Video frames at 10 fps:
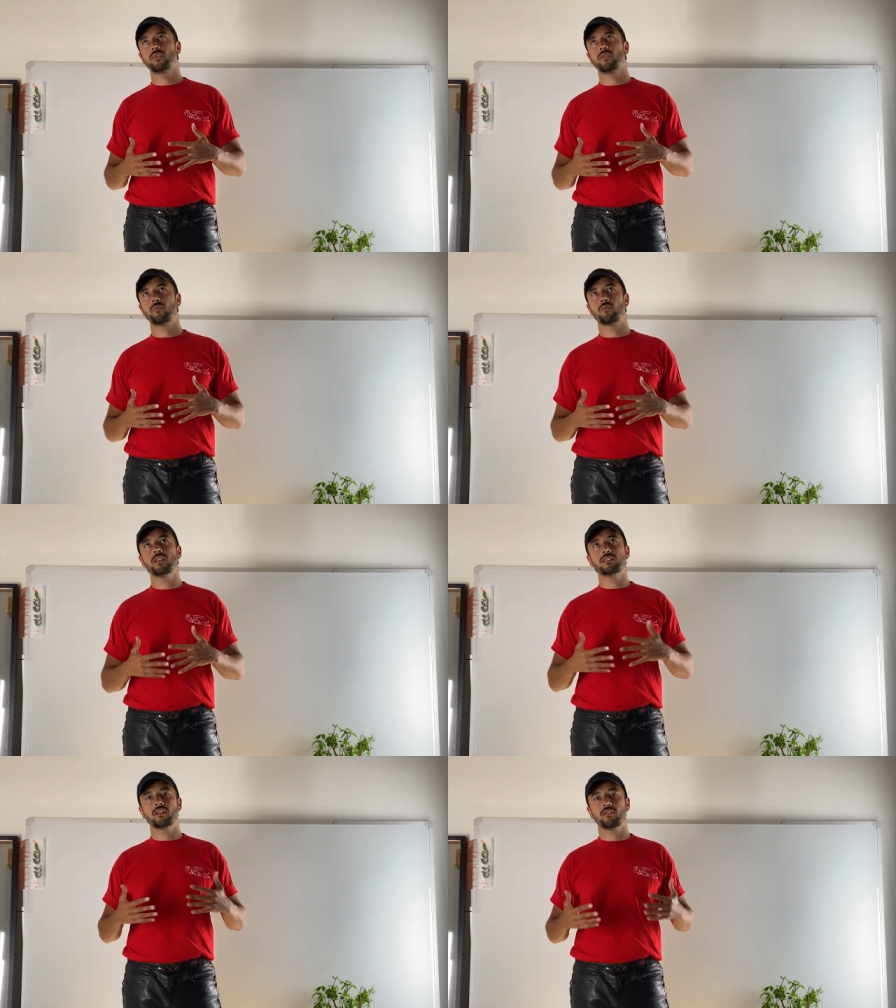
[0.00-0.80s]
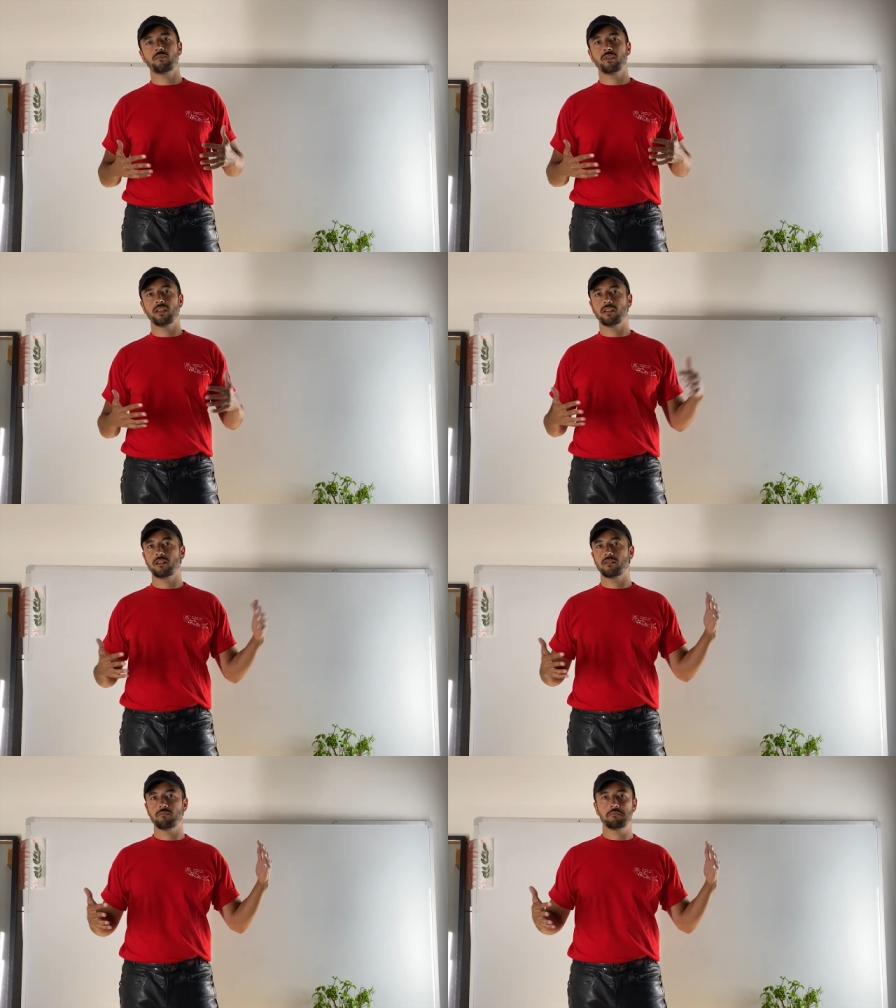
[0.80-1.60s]
the, risk of
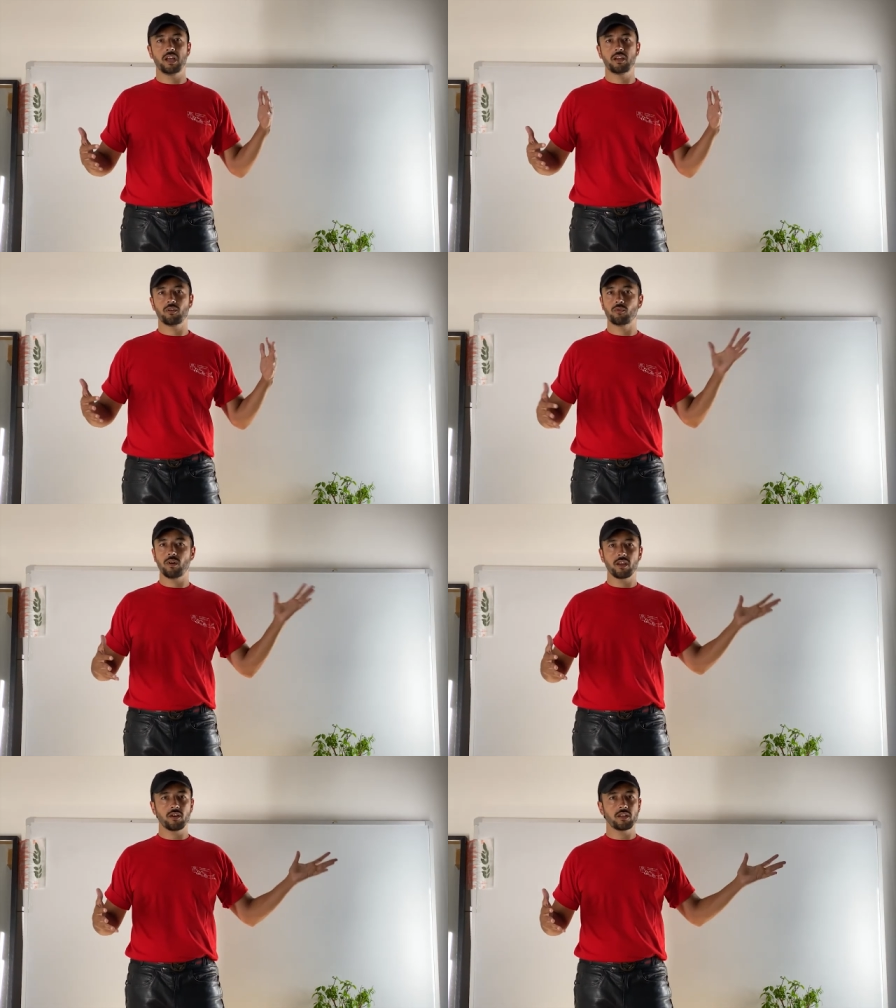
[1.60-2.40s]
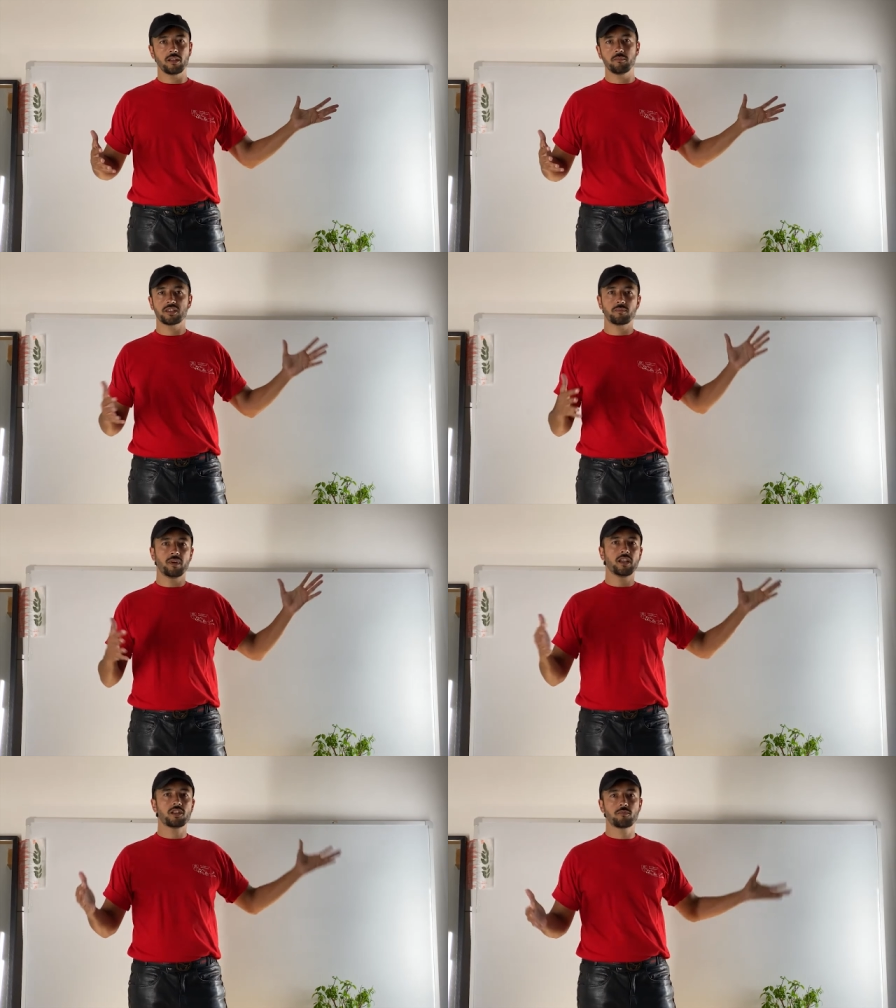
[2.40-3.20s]
being like acquired and
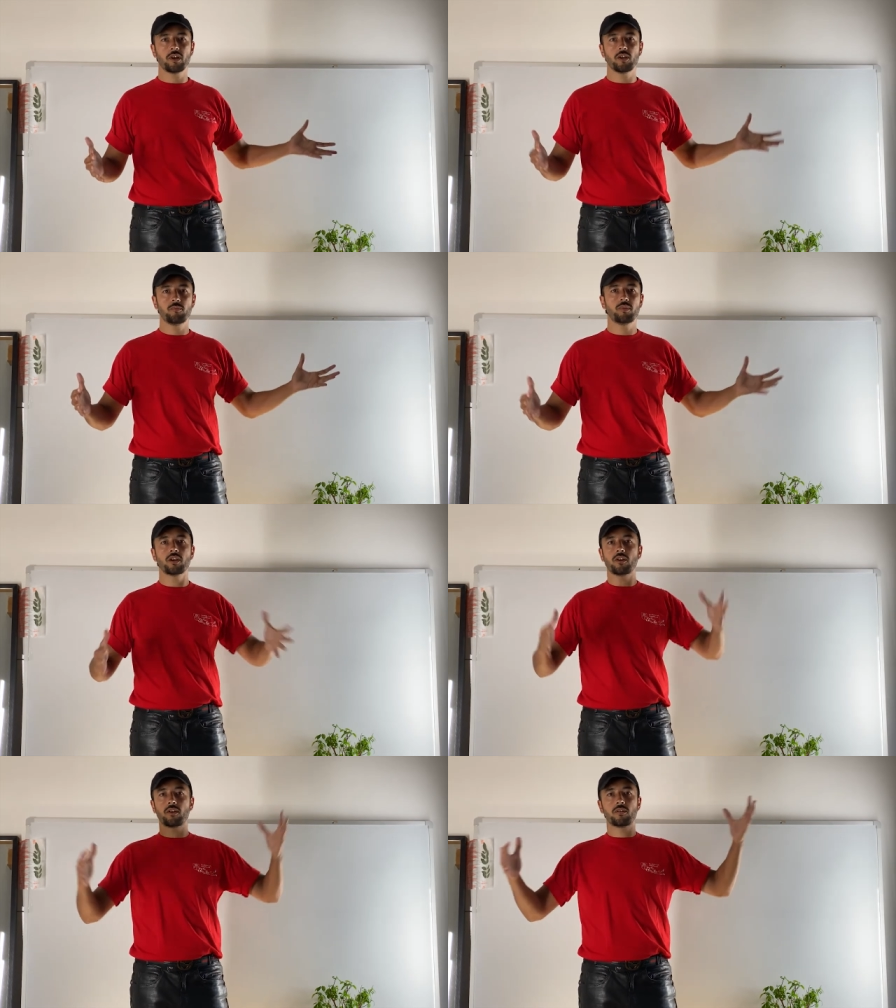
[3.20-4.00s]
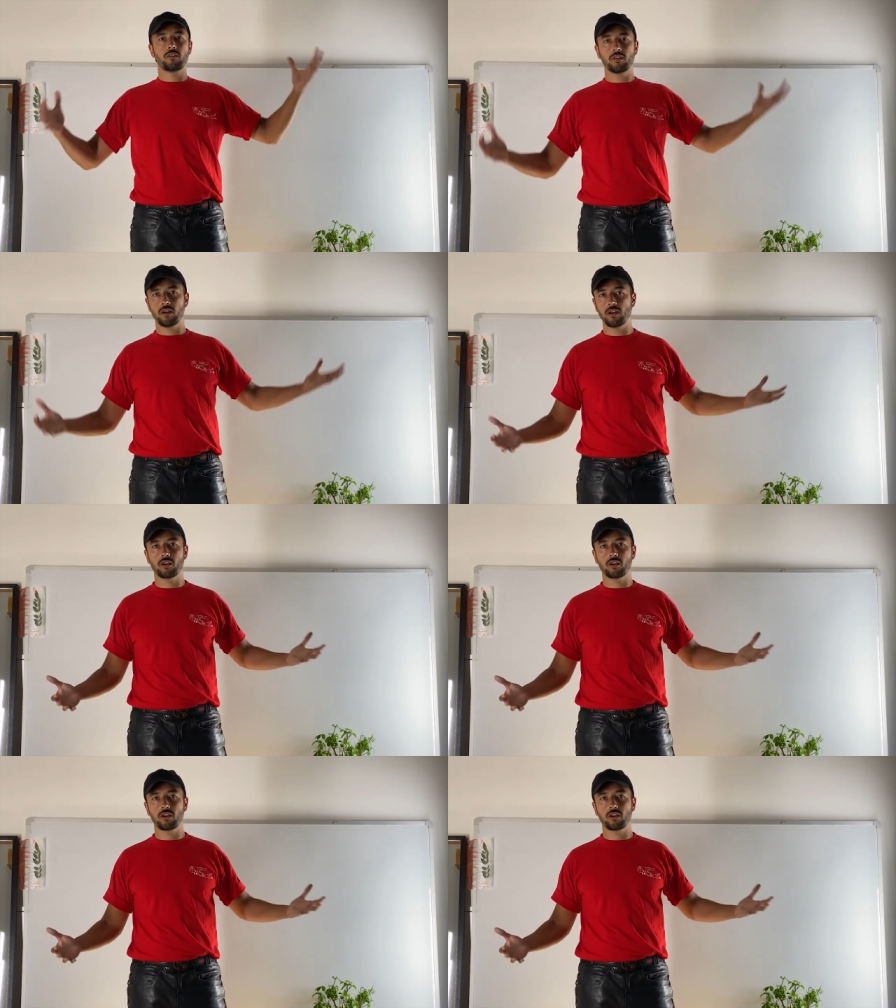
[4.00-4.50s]
mismanaged by a bigger uh,